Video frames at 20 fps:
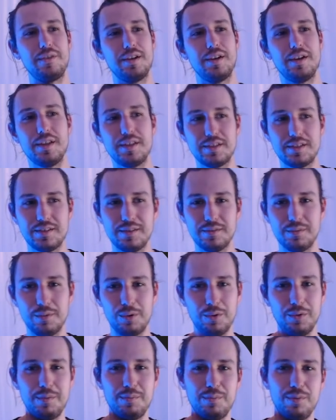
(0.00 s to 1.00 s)
It is
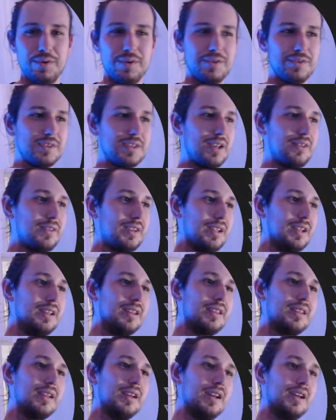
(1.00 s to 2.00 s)
only 0.07
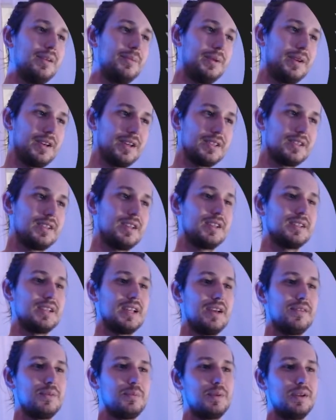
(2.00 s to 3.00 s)
ETH because it doesn't
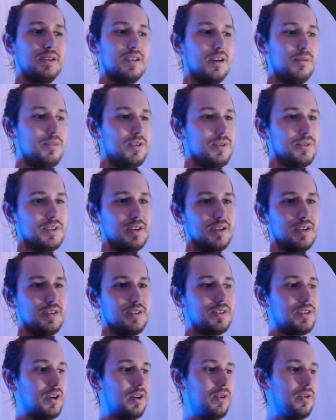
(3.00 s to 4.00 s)
have the PWs in it.
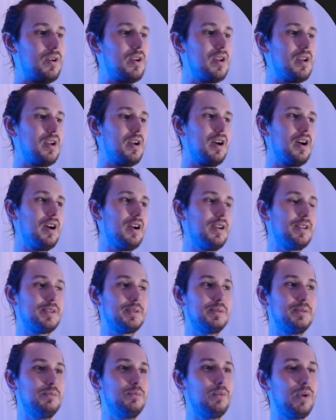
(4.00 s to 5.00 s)
So it's
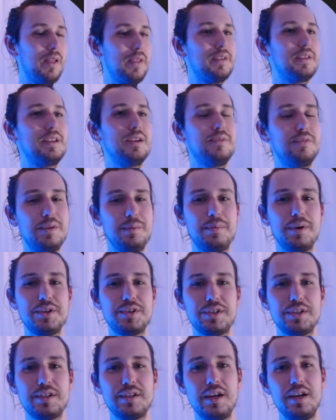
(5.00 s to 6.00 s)
relatively
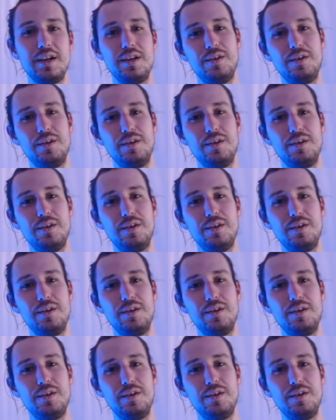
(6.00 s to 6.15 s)
budget.